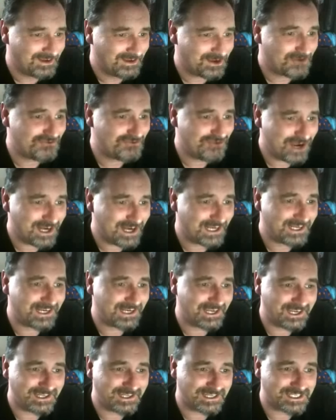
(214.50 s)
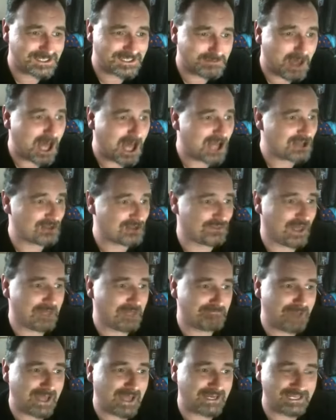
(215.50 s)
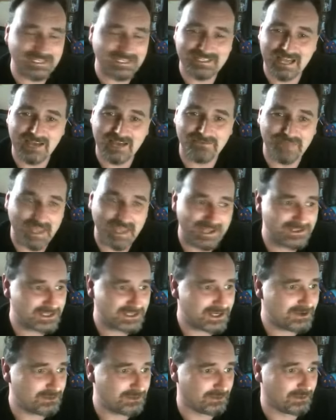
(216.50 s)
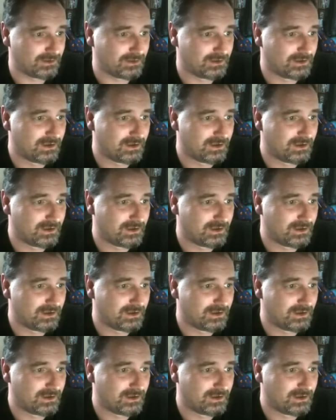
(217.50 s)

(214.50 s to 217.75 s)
Do you really need to sparkle that badly down there too?